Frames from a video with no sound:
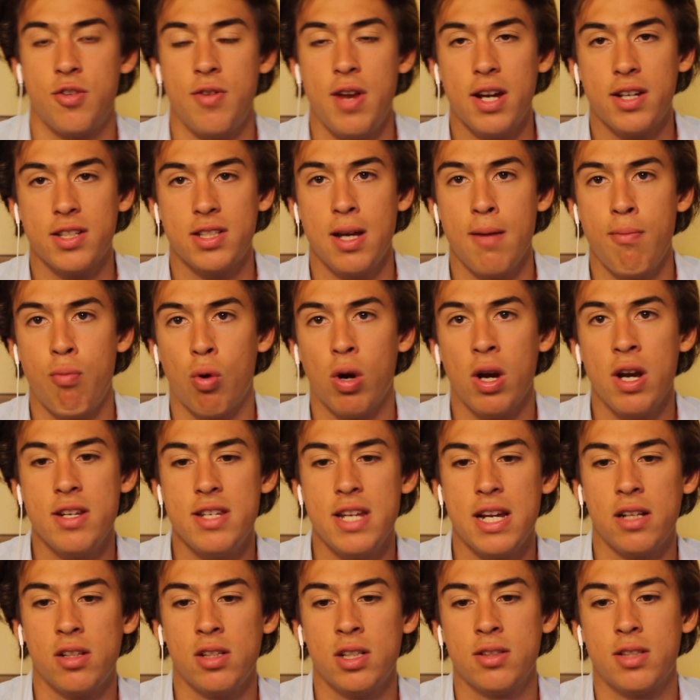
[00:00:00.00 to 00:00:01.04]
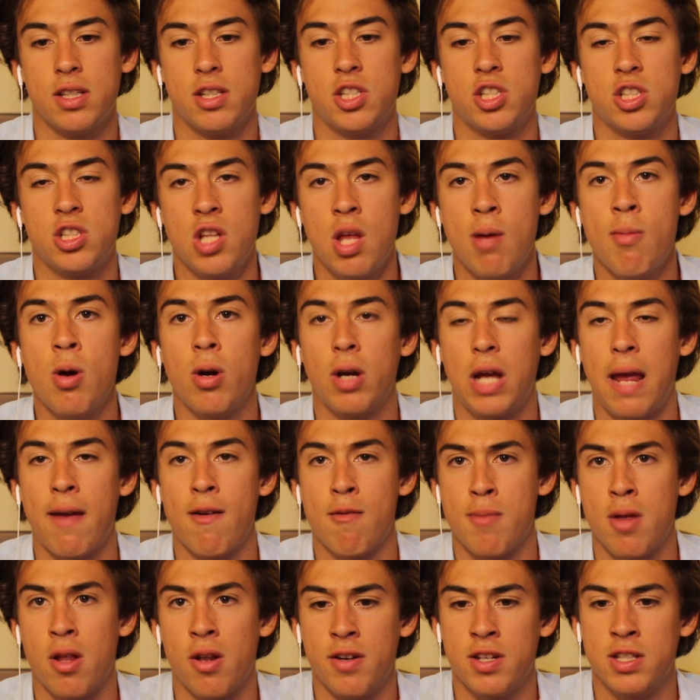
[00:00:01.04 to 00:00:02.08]
so next up, we're going to take a look at the slow-mo
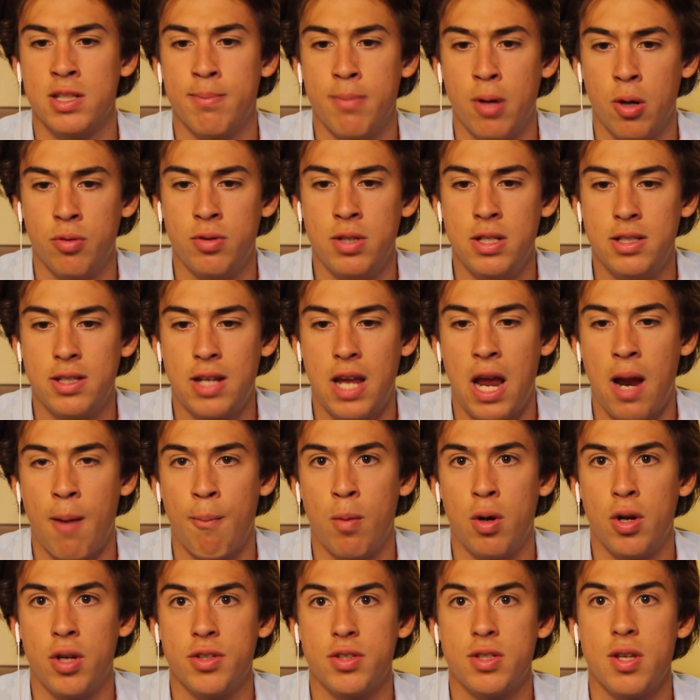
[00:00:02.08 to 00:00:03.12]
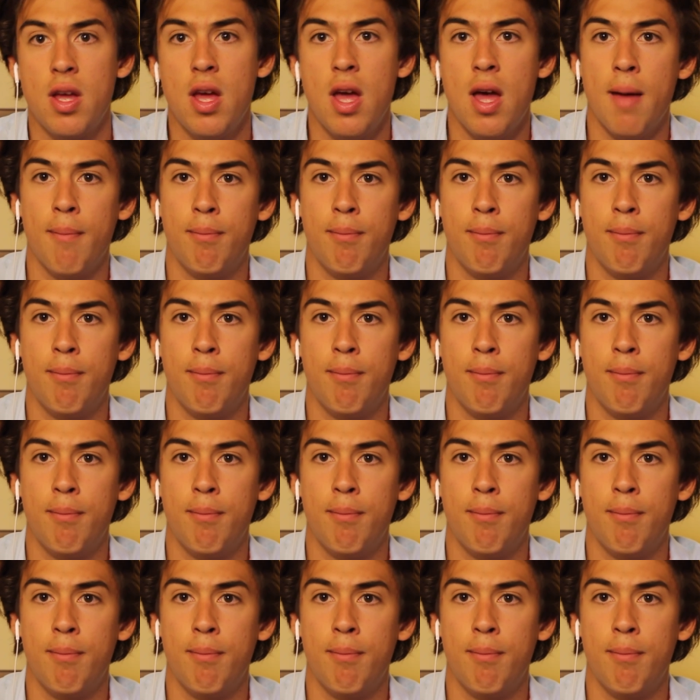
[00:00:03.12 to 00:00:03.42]
capabilities of both these cameras,